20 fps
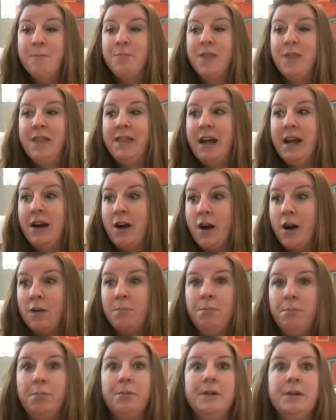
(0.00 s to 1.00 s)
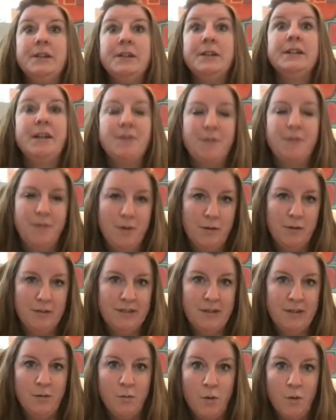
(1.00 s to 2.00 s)
There are brilliant
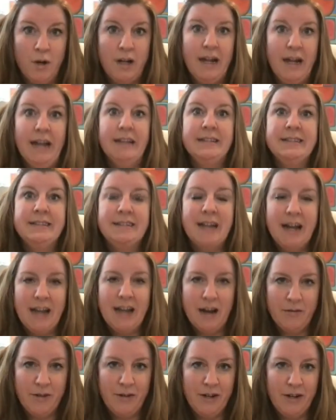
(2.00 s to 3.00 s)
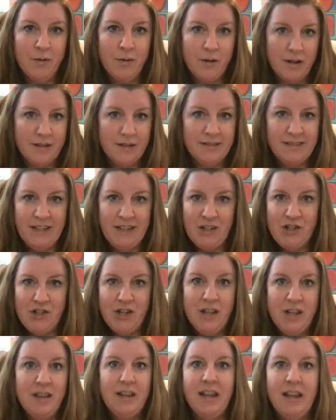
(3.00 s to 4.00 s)
folks that work inside every
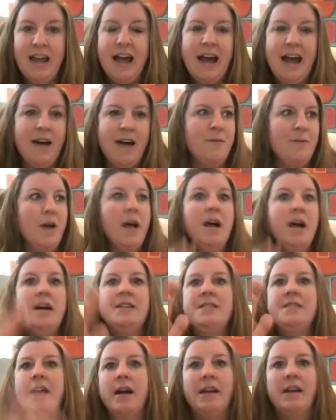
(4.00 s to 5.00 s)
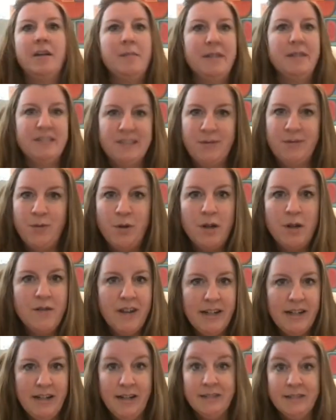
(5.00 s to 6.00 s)
organization that have documents full of
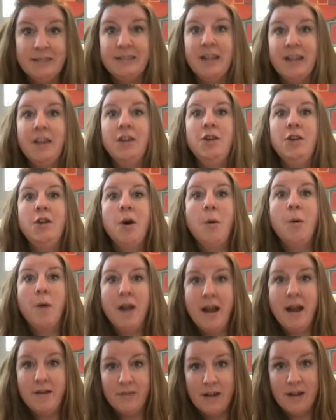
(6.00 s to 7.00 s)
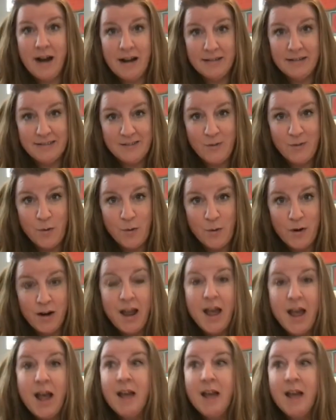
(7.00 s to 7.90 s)
ideas that no one ever asked for.